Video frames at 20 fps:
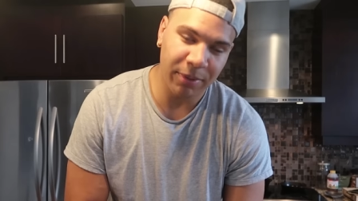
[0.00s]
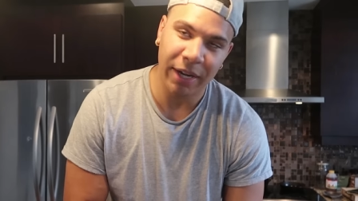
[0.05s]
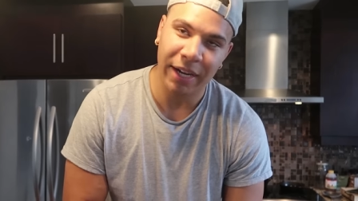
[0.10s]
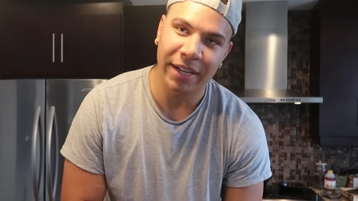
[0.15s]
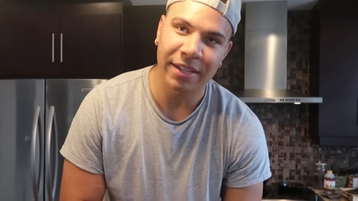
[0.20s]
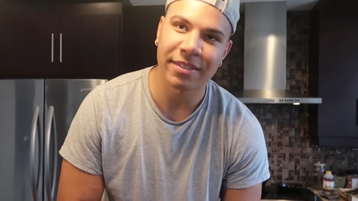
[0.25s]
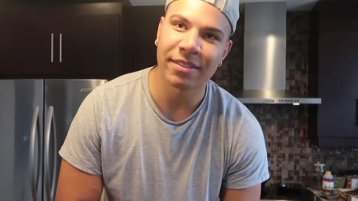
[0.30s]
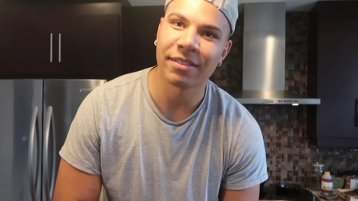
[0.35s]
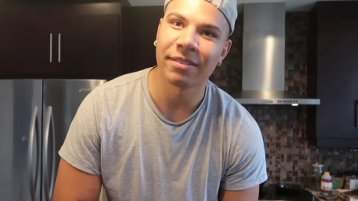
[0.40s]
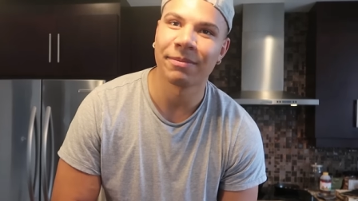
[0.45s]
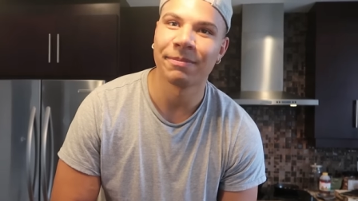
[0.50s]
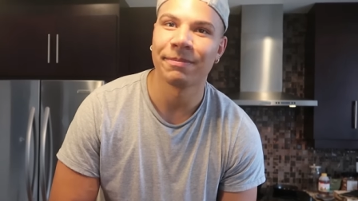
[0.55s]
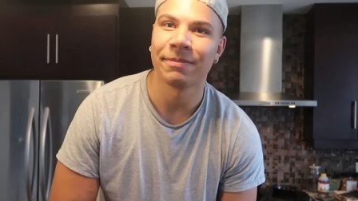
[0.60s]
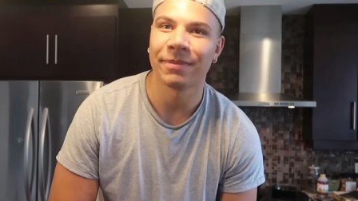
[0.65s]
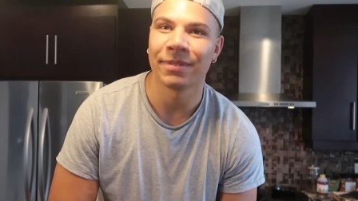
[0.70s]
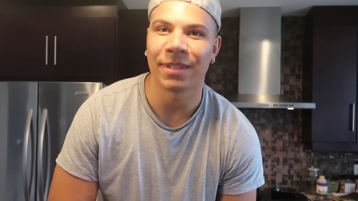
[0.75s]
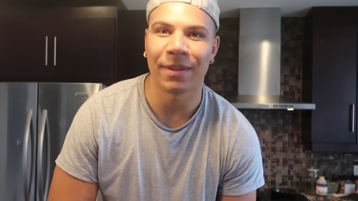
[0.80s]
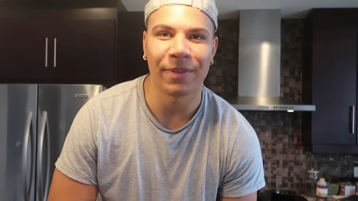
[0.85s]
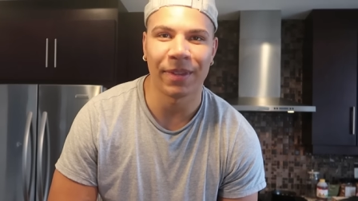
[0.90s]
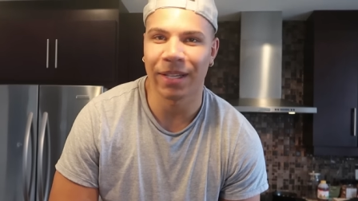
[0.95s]
breaks,
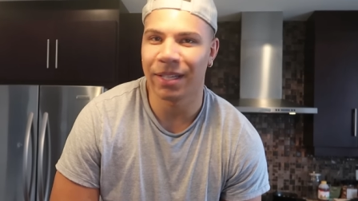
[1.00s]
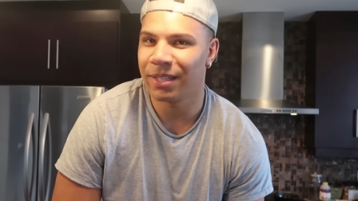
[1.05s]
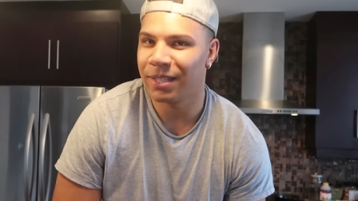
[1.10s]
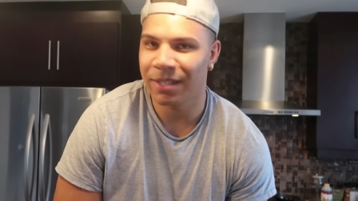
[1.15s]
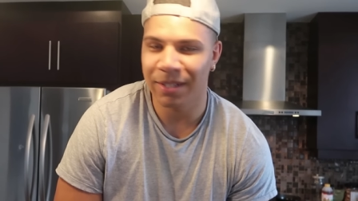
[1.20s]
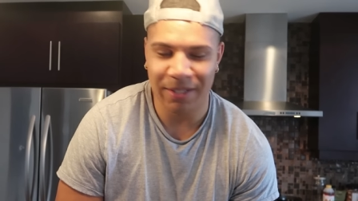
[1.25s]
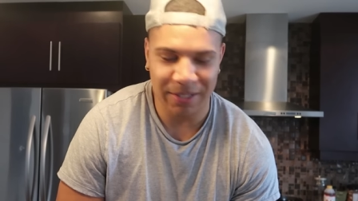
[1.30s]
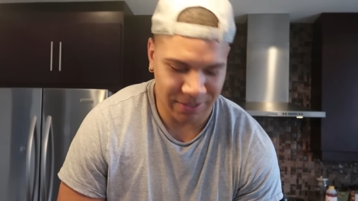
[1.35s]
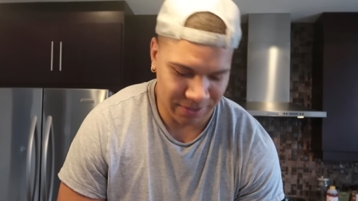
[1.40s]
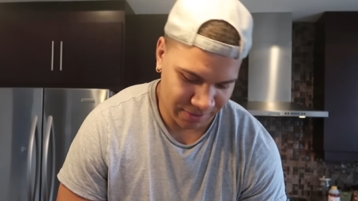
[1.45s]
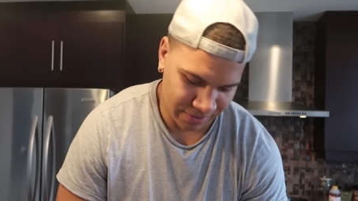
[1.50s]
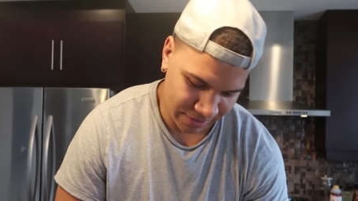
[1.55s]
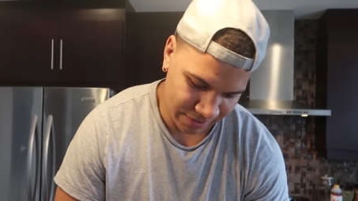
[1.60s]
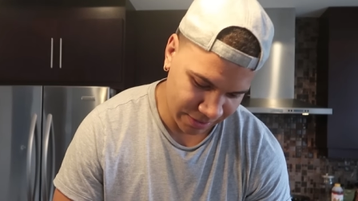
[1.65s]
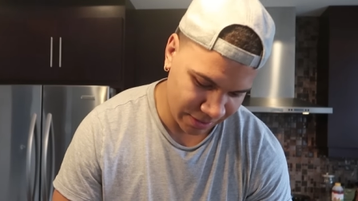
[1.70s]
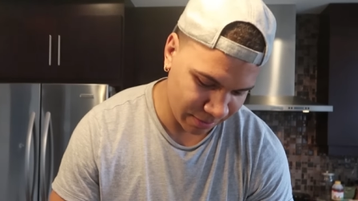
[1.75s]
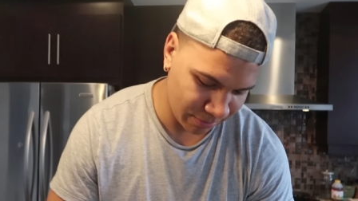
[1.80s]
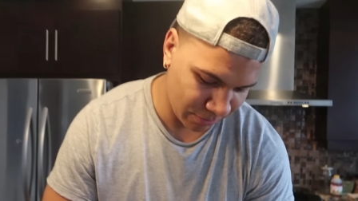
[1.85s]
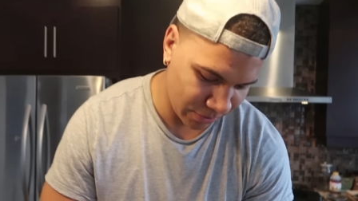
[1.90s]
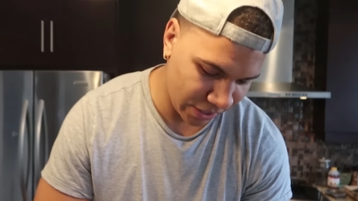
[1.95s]
something can, is
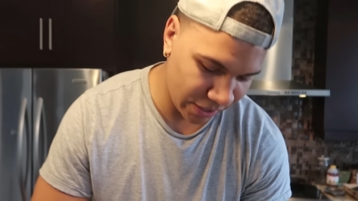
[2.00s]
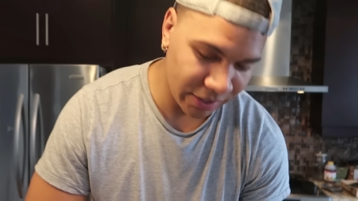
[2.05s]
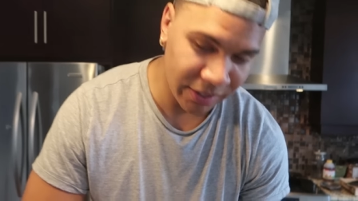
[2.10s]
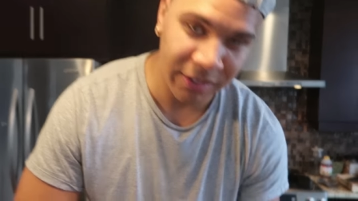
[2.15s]
gonna break.